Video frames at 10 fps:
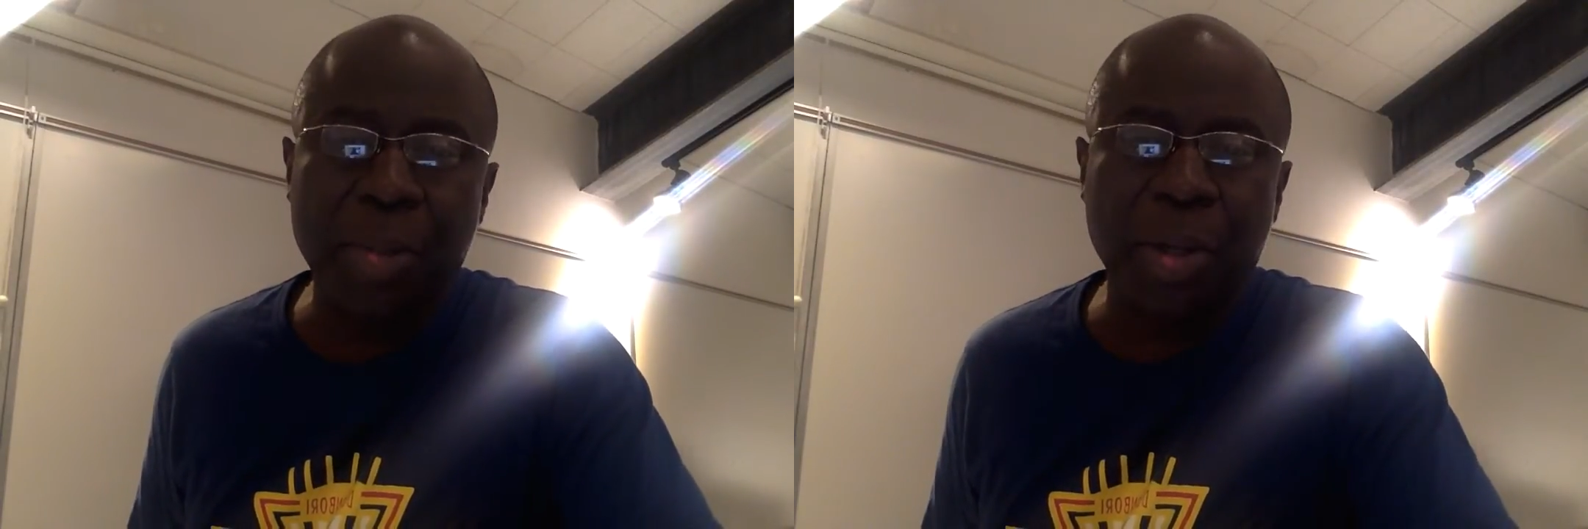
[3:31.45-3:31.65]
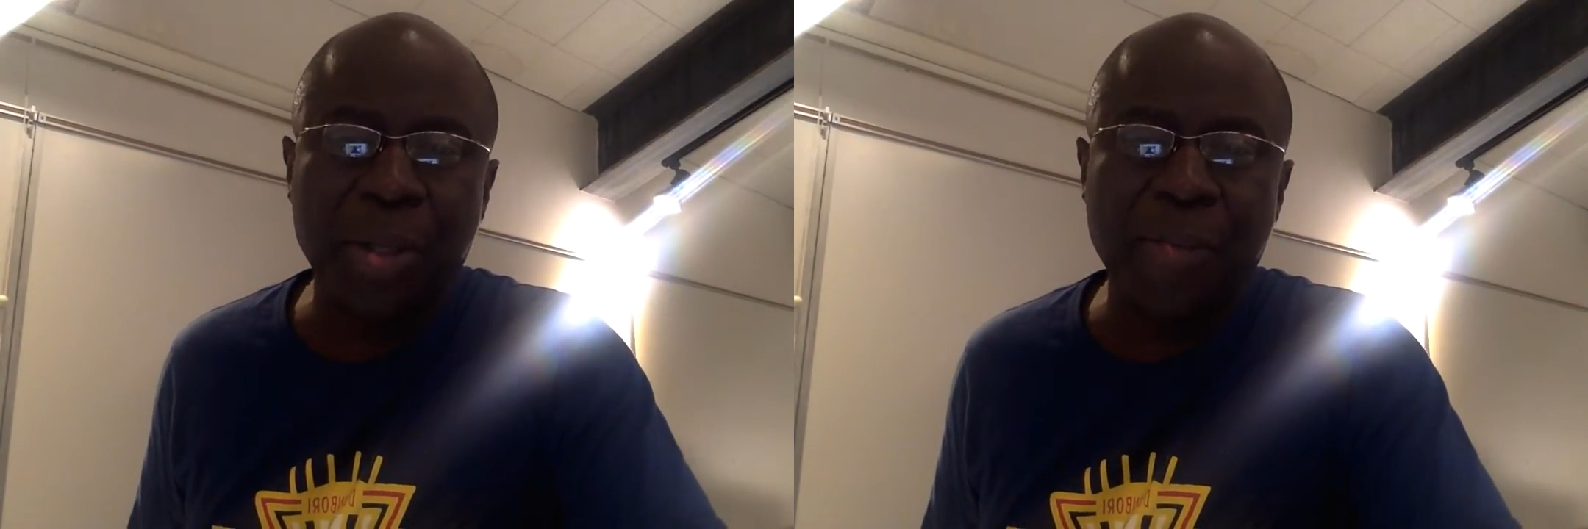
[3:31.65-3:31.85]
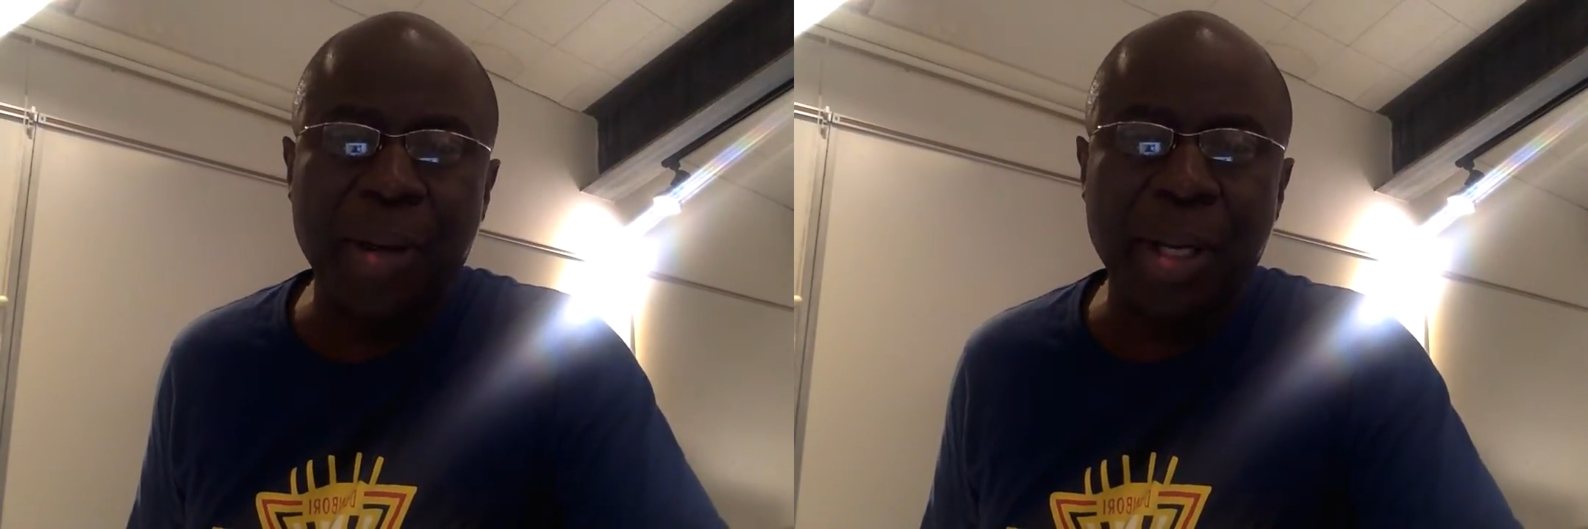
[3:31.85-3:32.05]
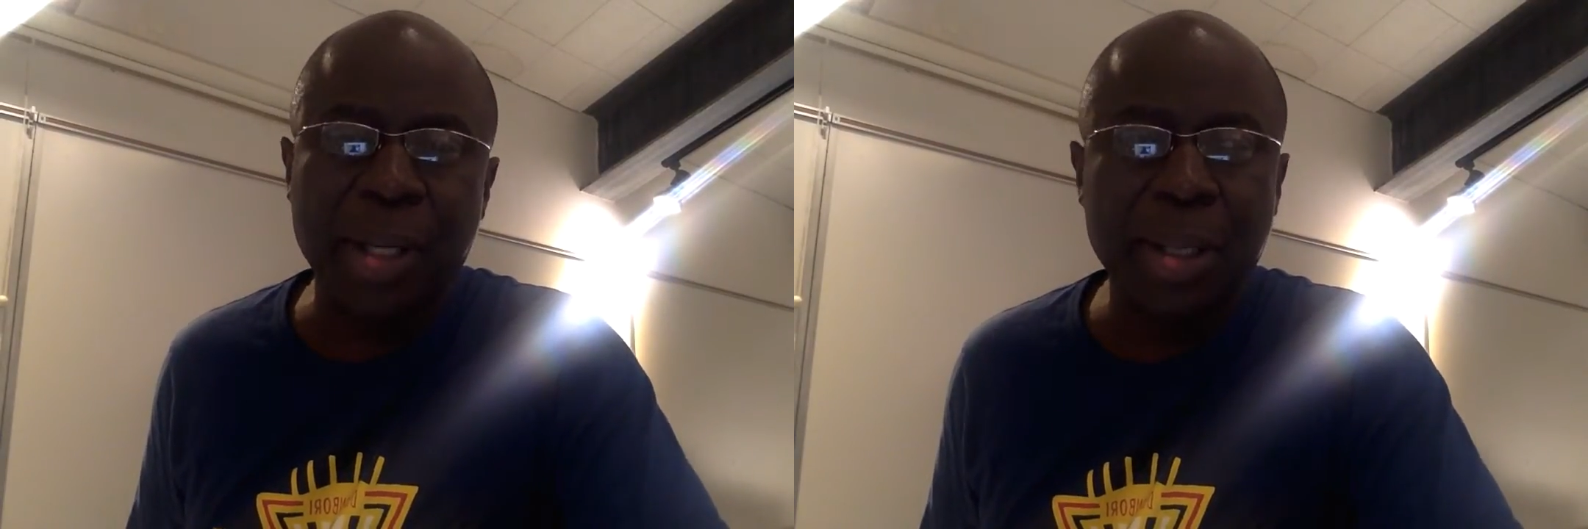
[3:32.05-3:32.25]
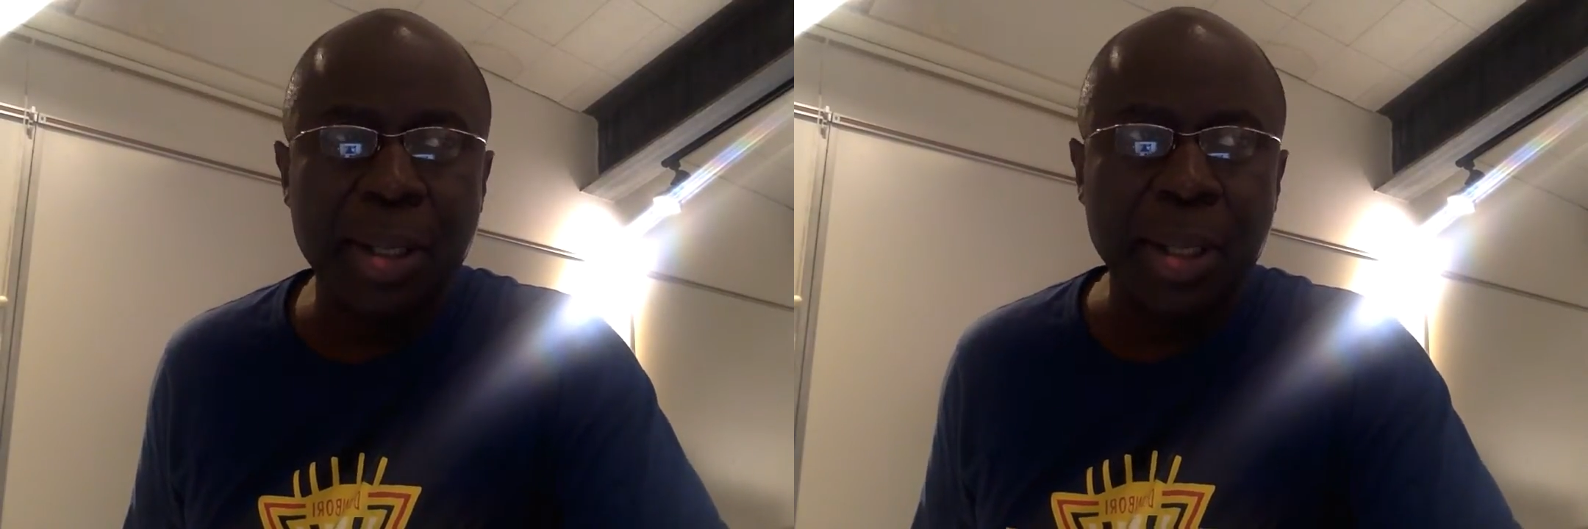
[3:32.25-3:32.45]
multiphonic
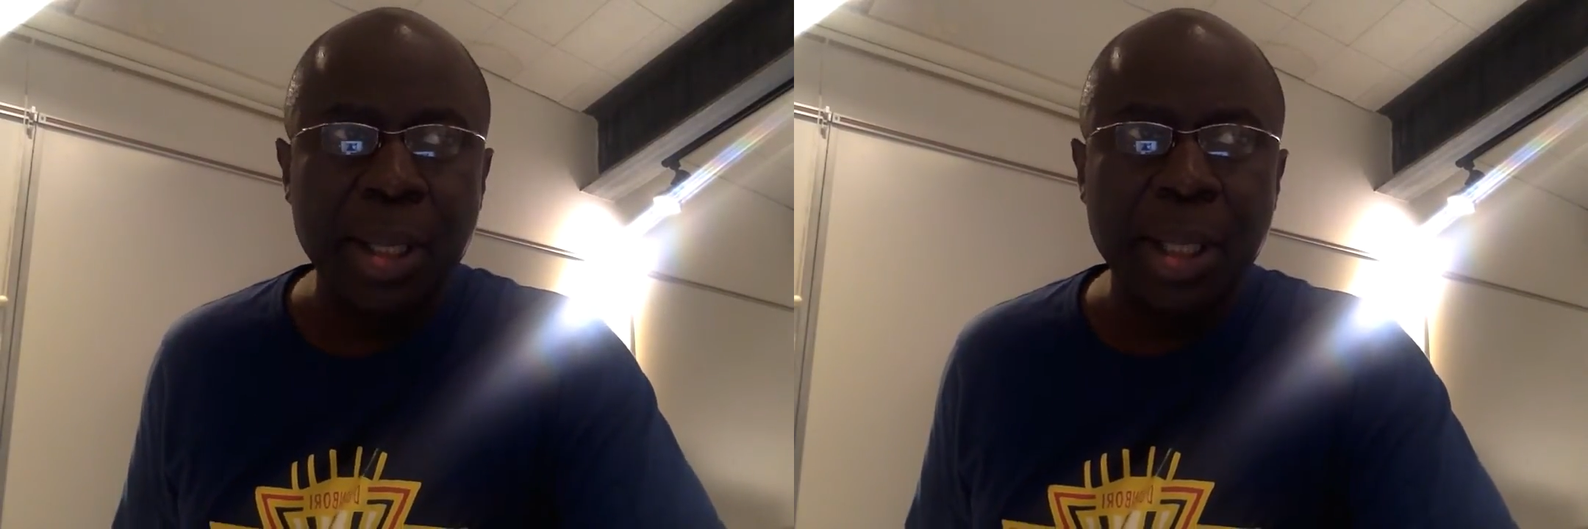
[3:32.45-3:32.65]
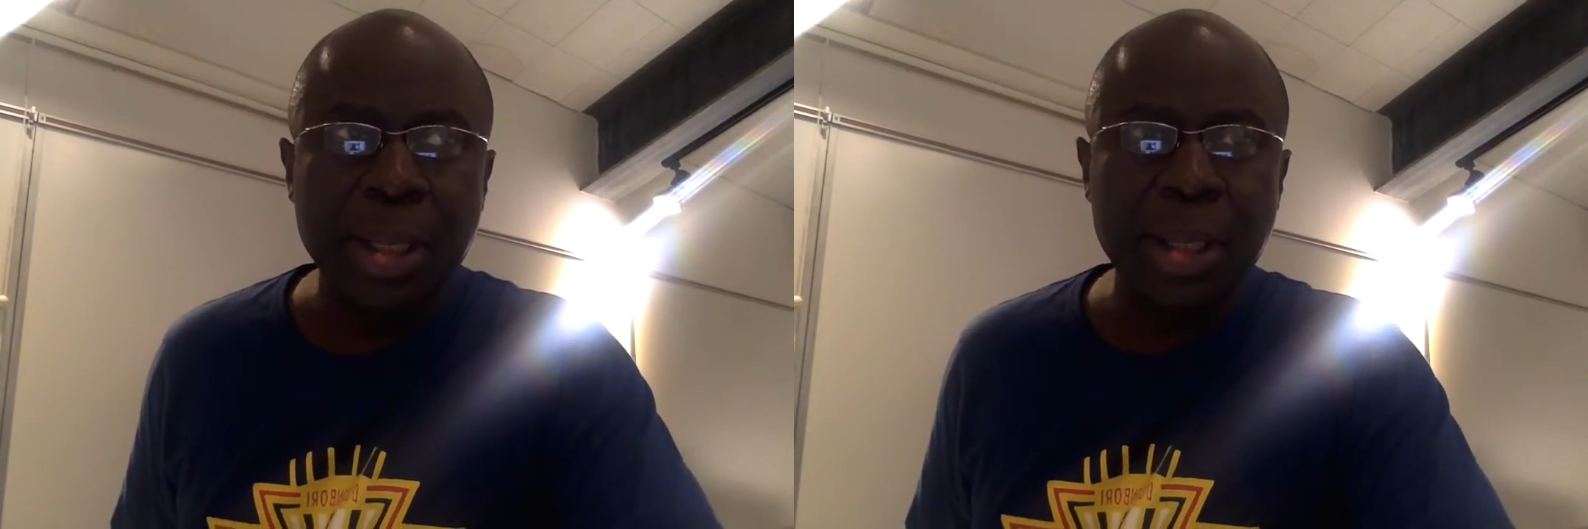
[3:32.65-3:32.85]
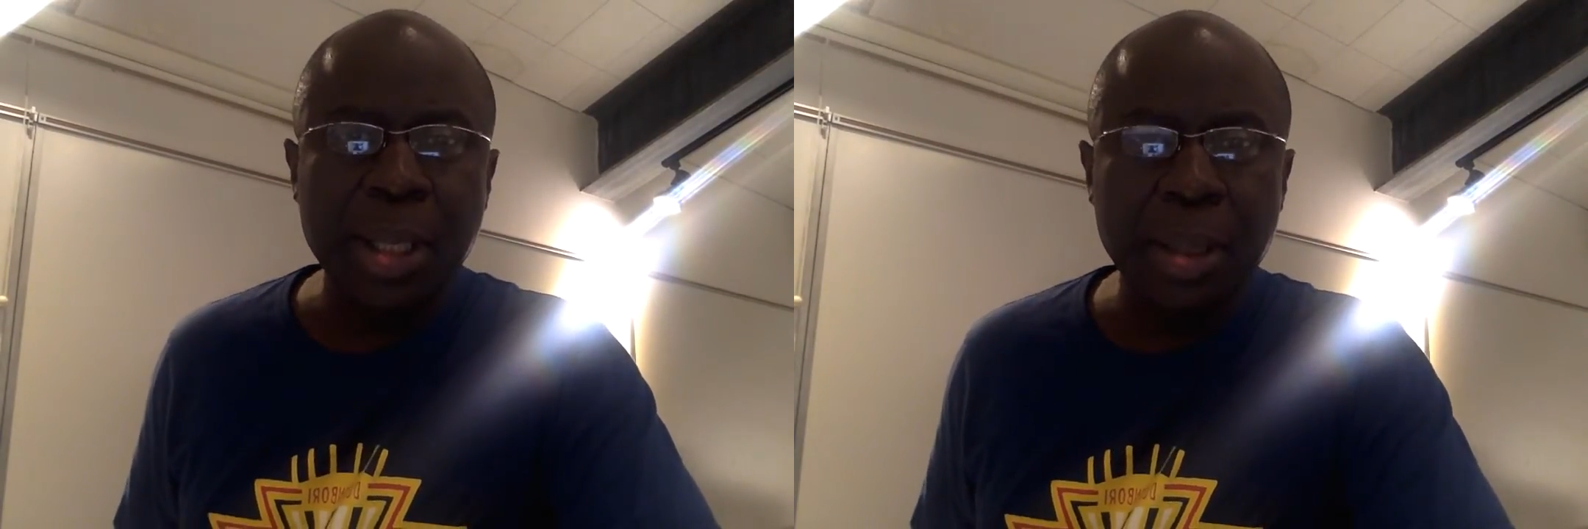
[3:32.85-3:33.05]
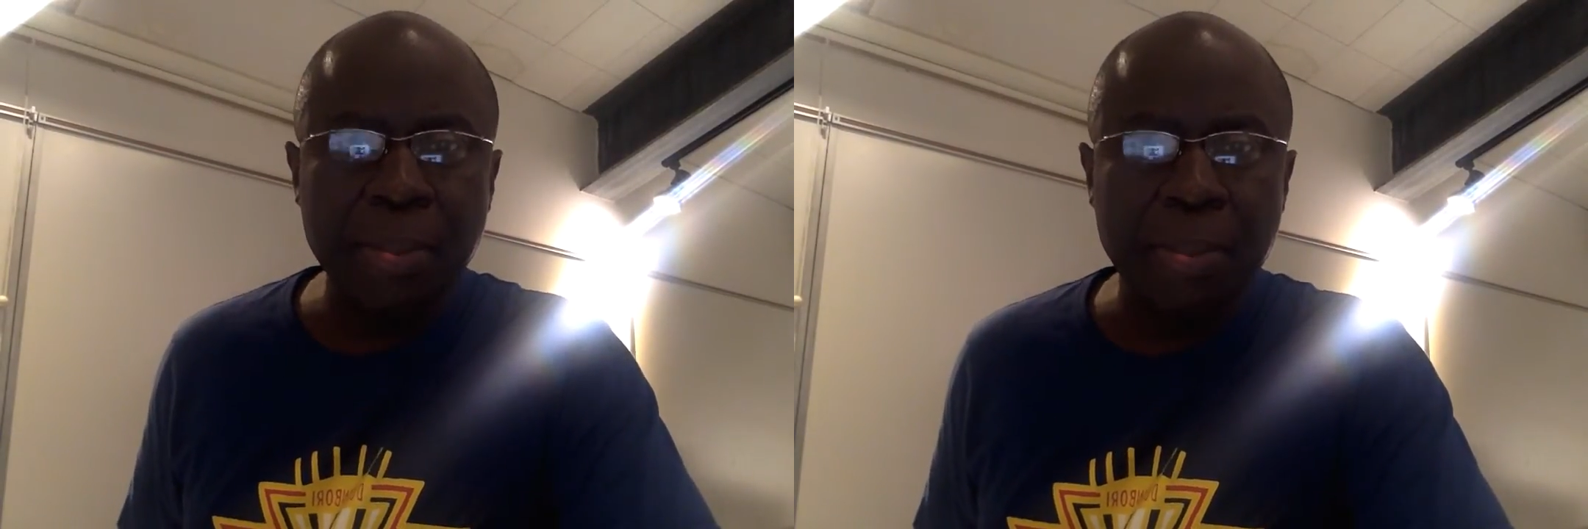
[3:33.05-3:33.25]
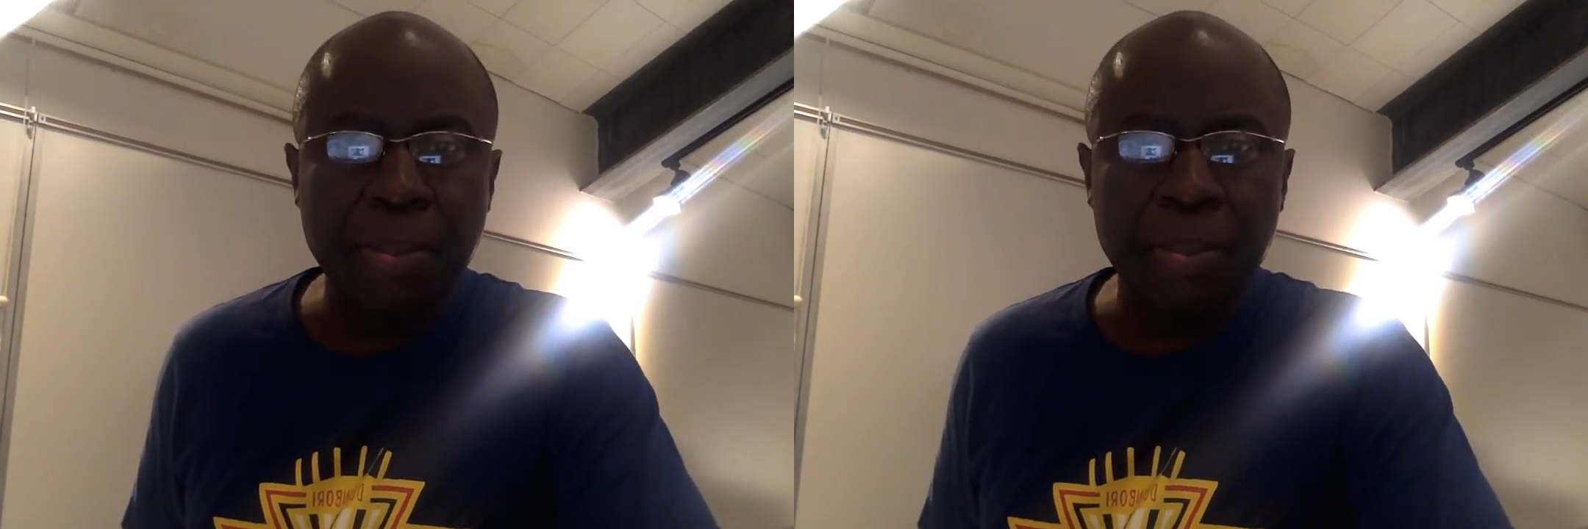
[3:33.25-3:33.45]
is then